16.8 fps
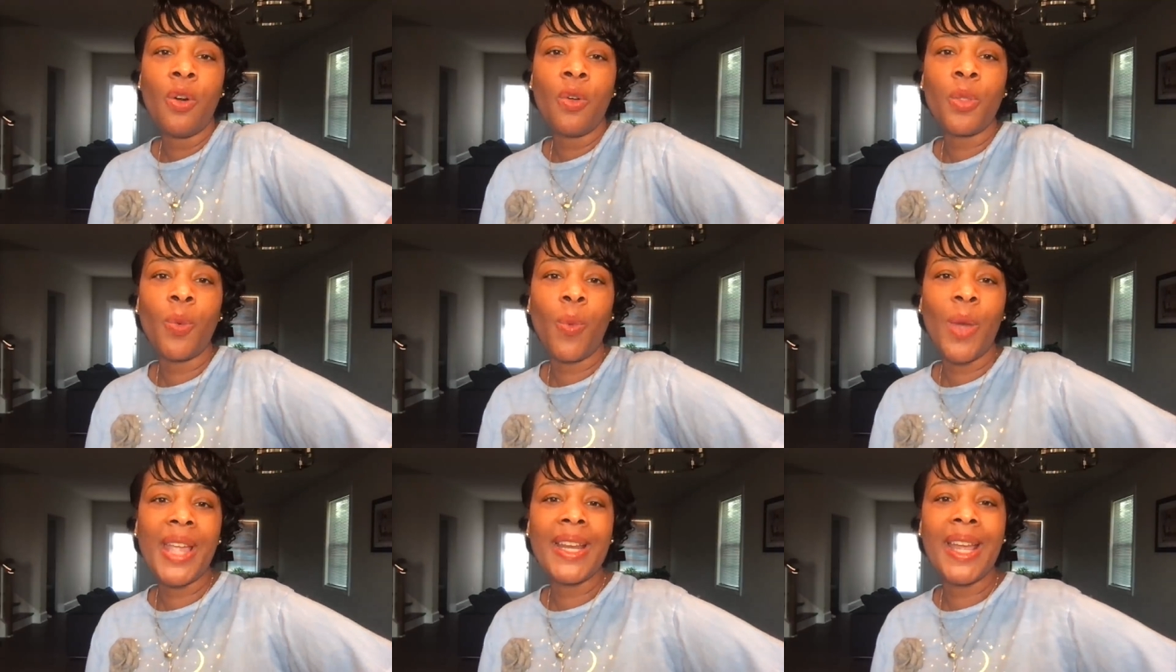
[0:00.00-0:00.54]
on
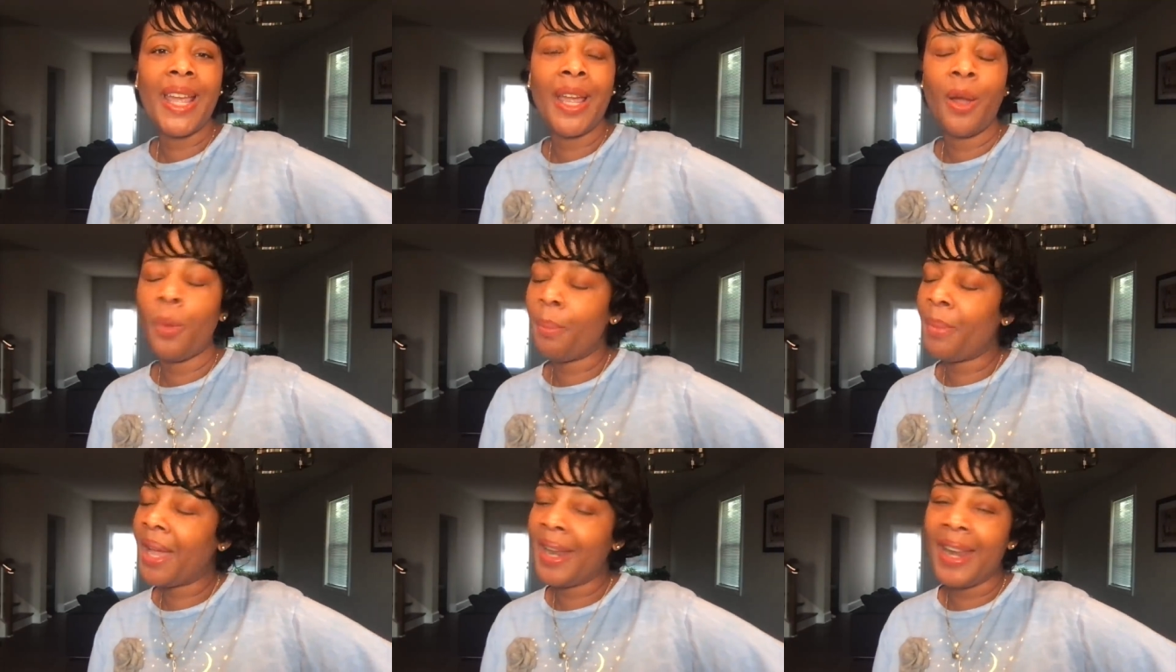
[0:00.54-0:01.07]
the way
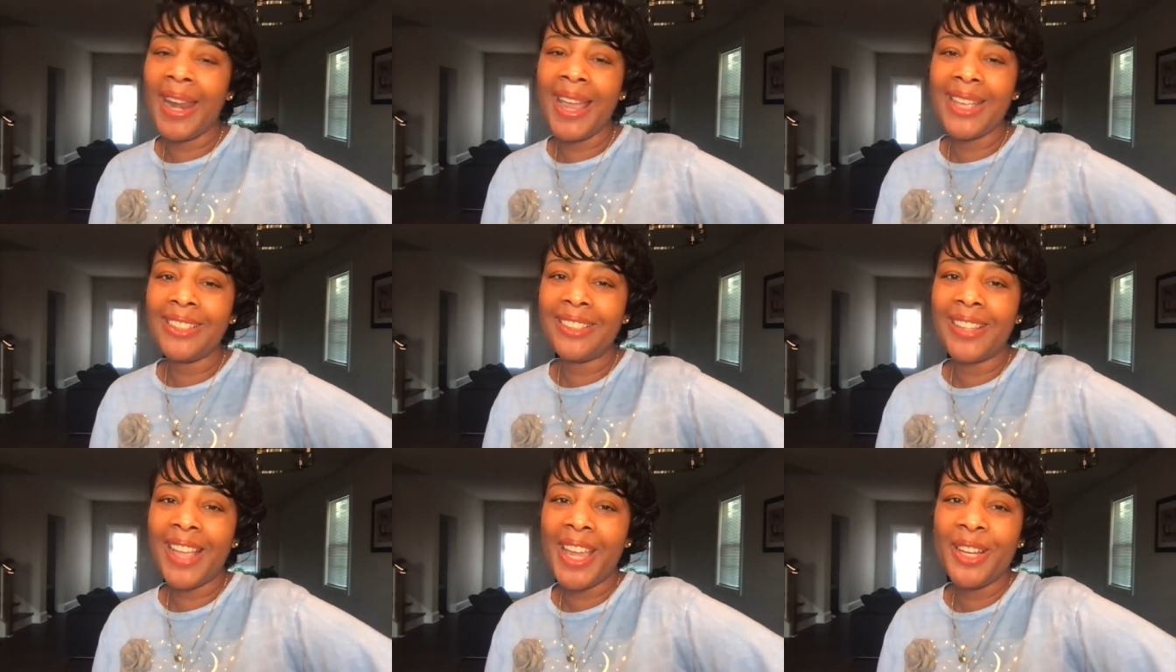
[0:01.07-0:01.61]
down. My
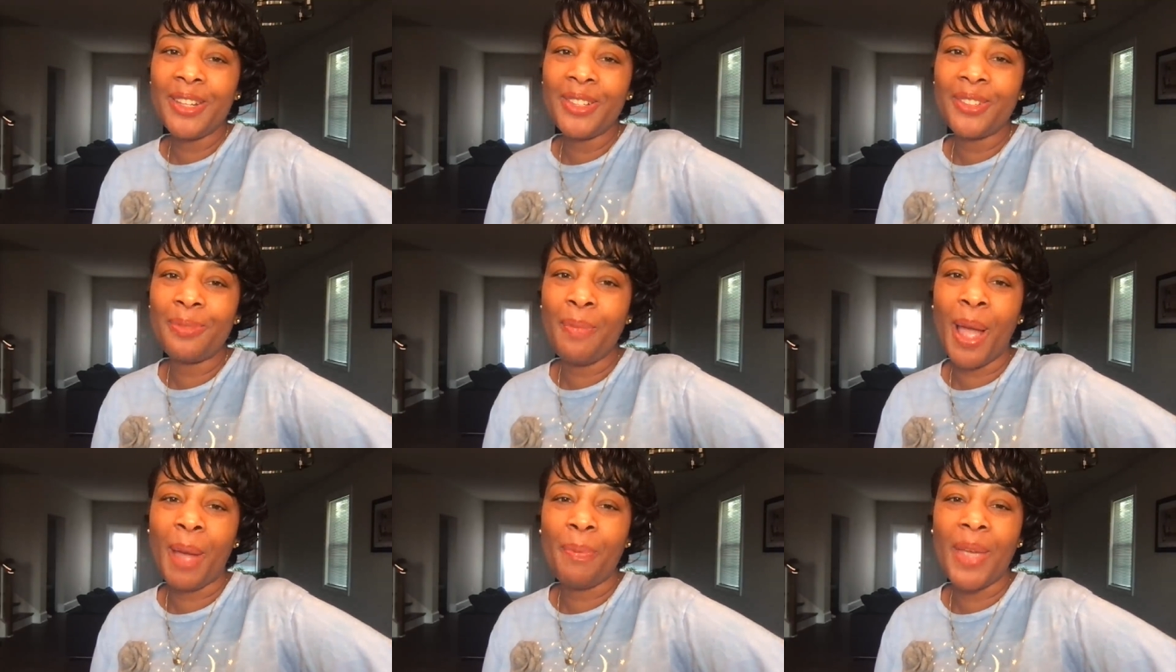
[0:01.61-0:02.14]

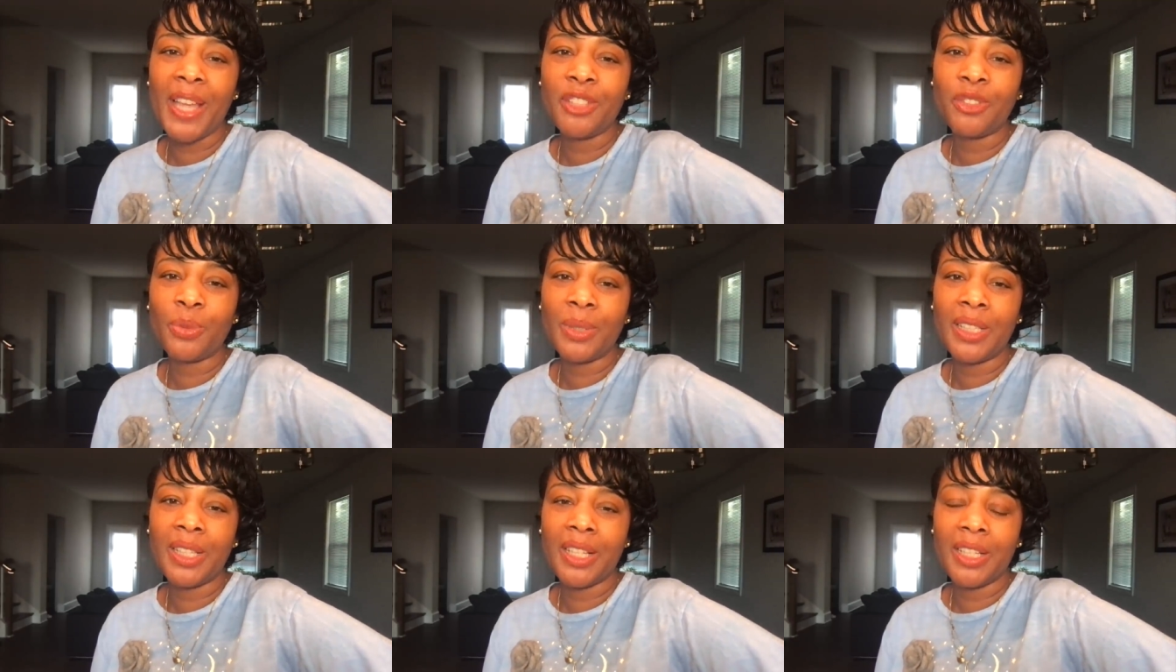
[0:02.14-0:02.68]
naysayers, my
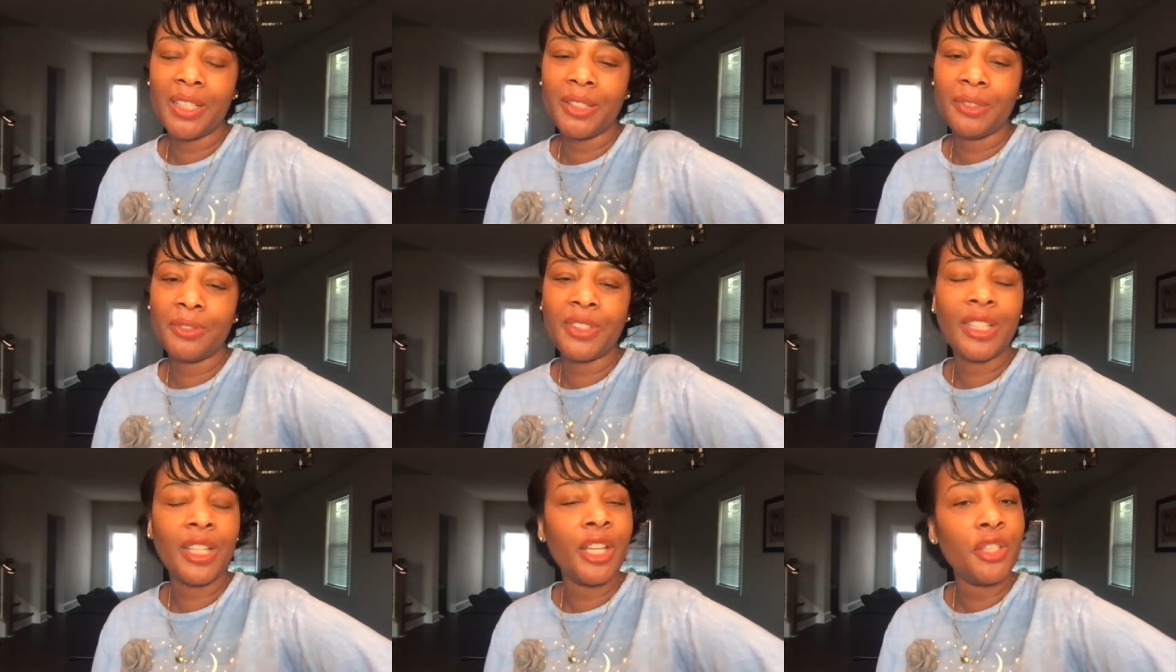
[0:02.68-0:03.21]
patron
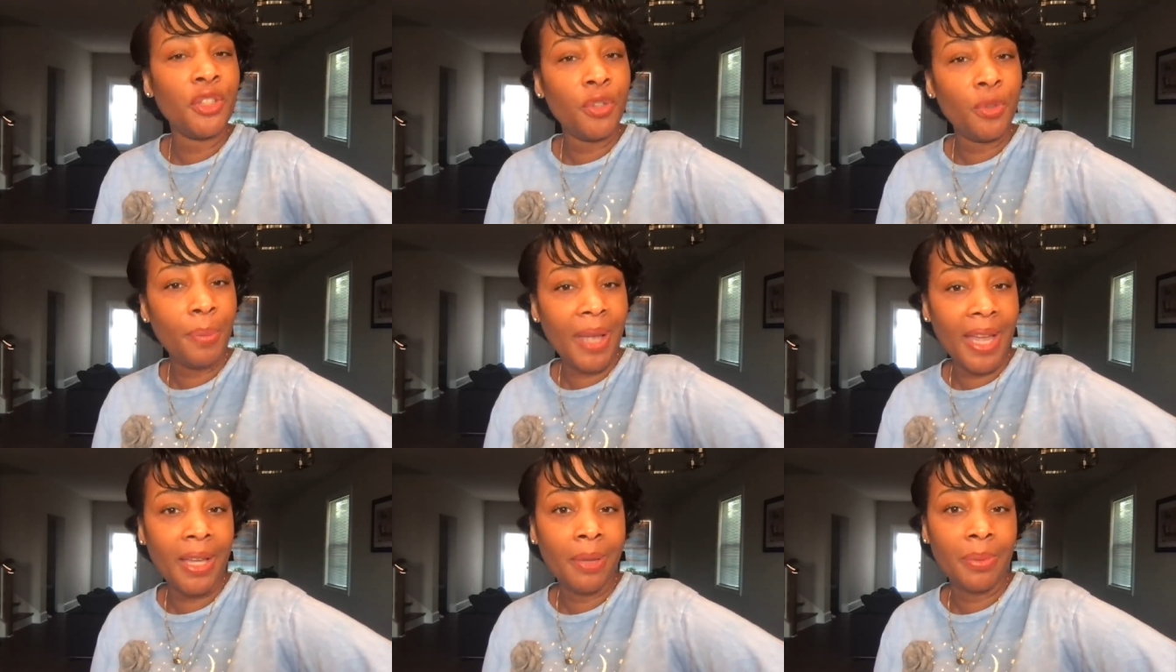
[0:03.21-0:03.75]
loves, you
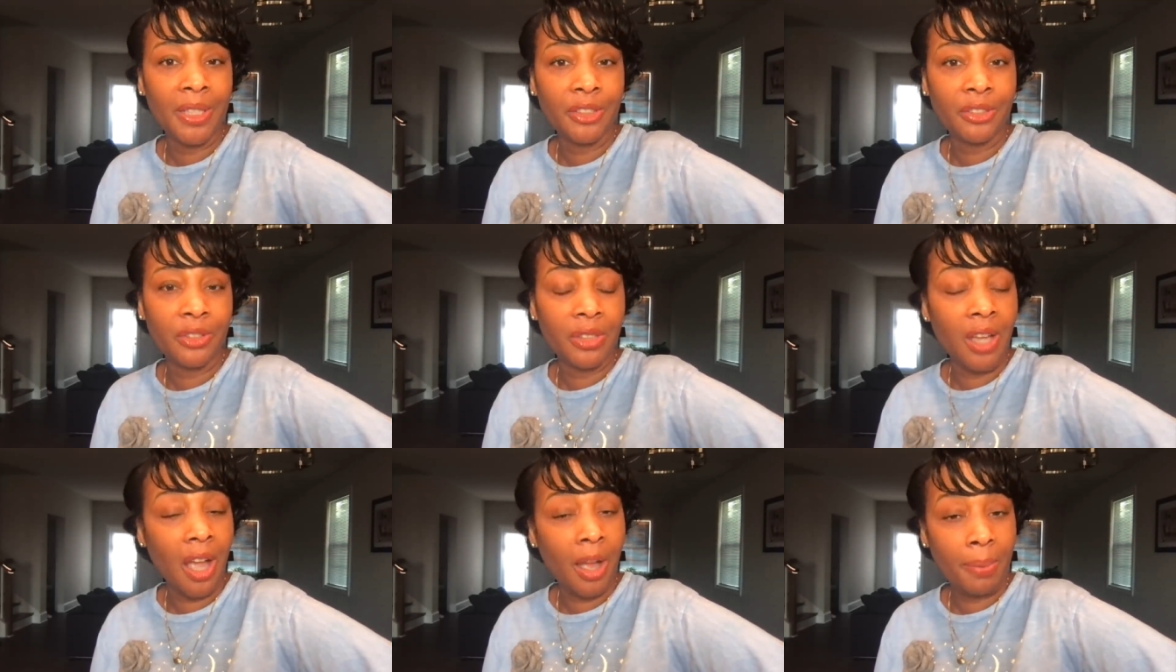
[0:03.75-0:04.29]

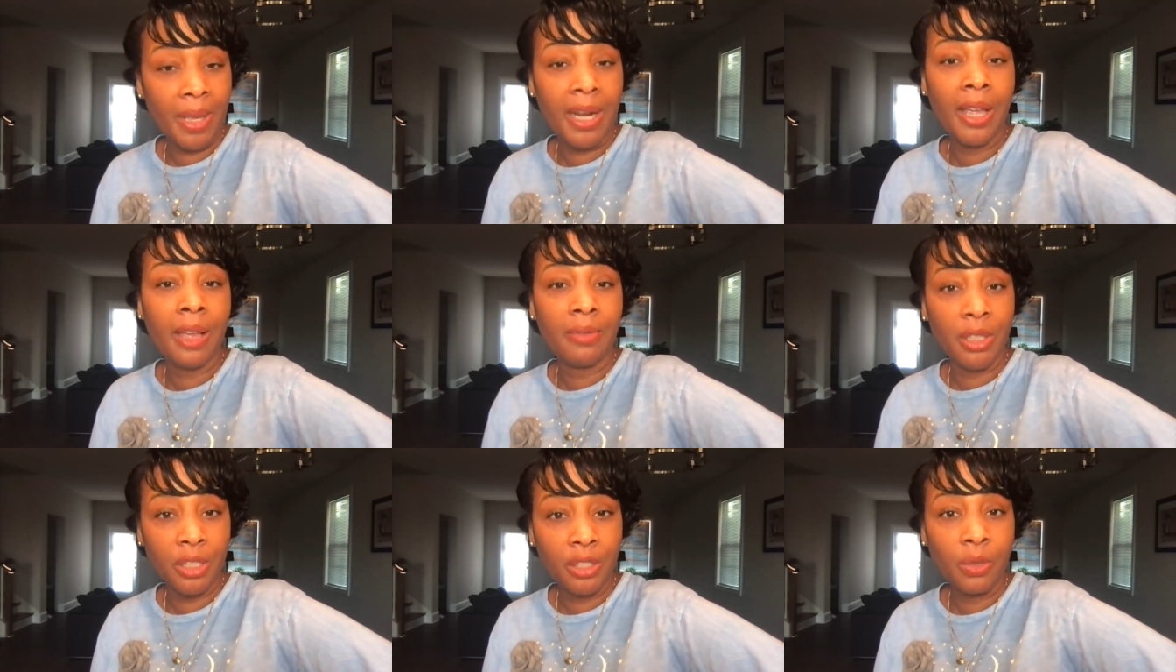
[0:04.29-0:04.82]
babies, y'all better
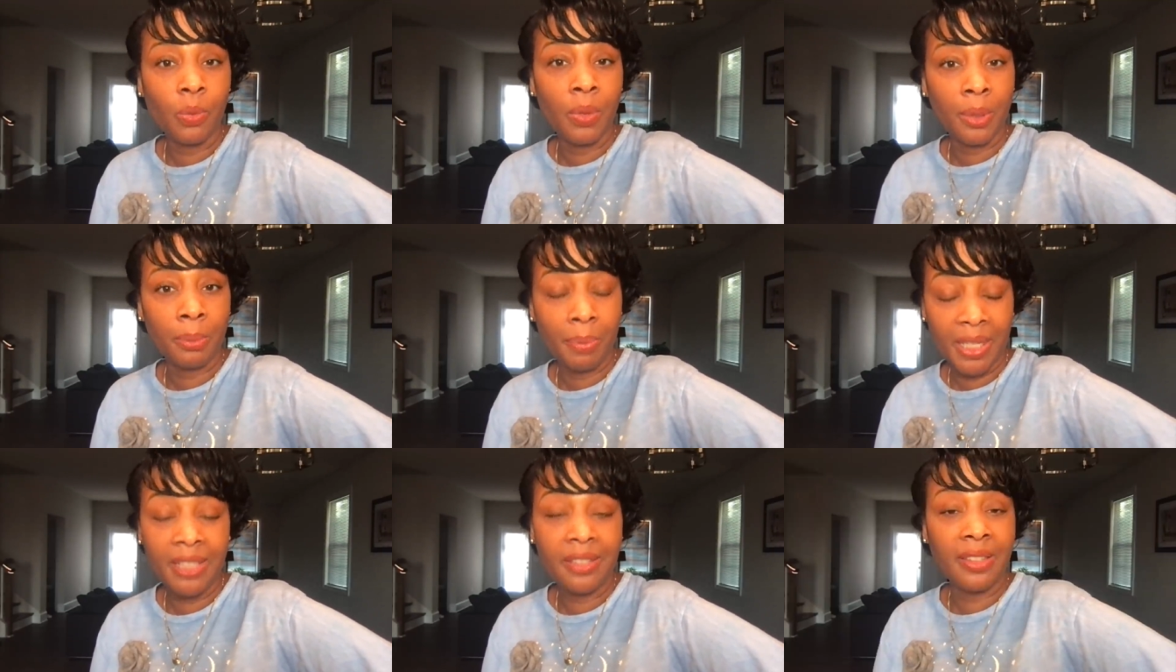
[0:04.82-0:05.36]
have a good
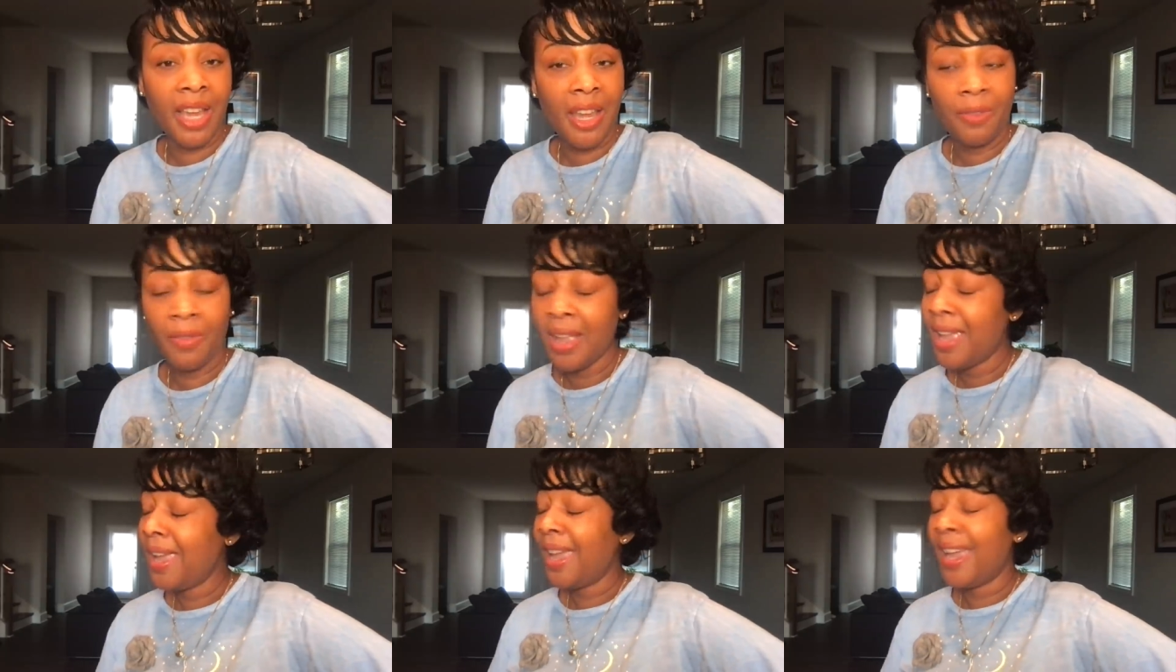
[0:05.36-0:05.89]
one. Be safe.